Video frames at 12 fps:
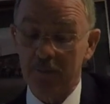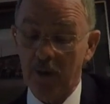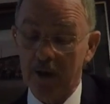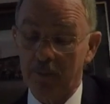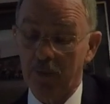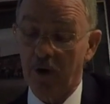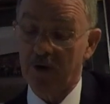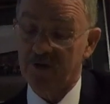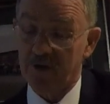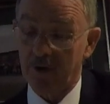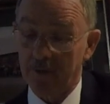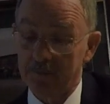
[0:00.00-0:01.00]
by the
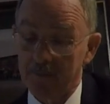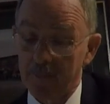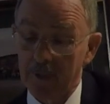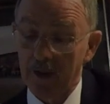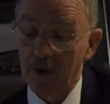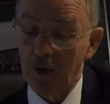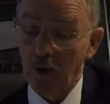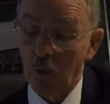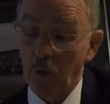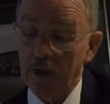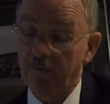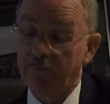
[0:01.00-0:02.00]
purser.
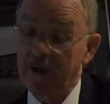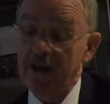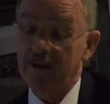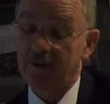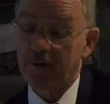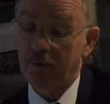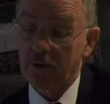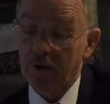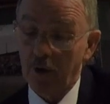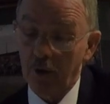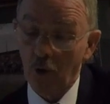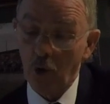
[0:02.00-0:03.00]
When the fleet is to
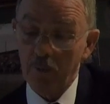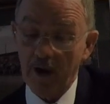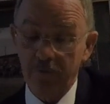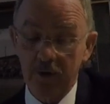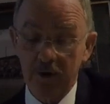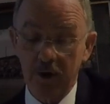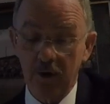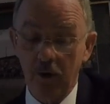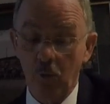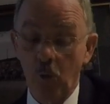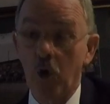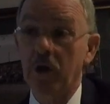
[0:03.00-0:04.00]
return home after dinner,
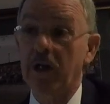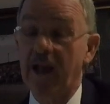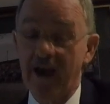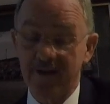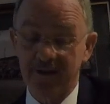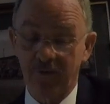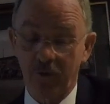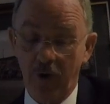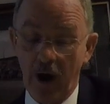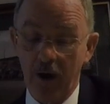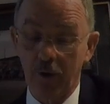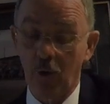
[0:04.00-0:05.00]
1 glass of
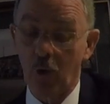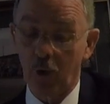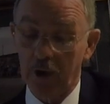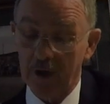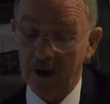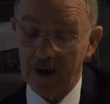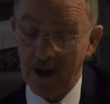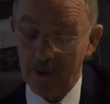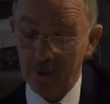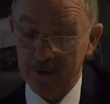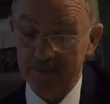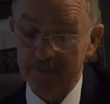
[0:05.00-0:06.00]
grog only allowed.
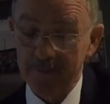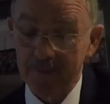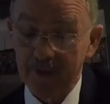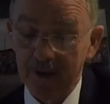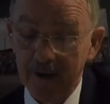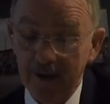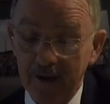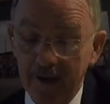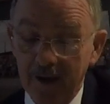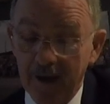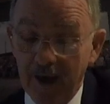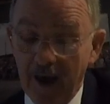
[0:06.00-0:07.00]

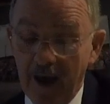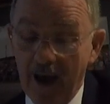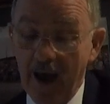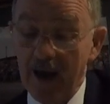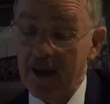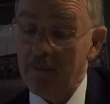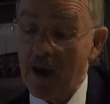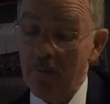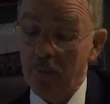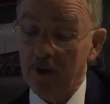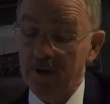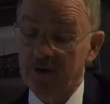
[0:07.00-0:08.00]
Any
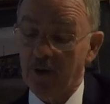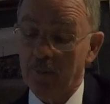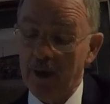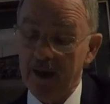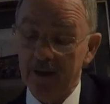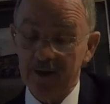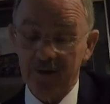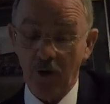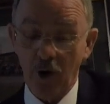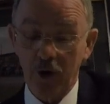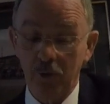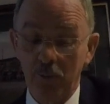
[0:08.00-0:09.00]
member disobeying this
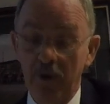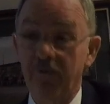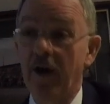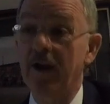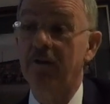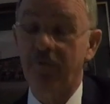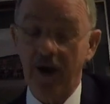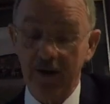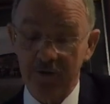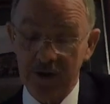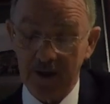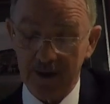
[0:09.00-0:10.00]
order will be fined 5
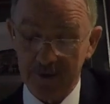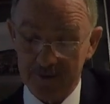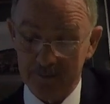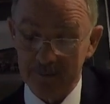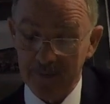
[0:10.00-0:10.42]
shillings,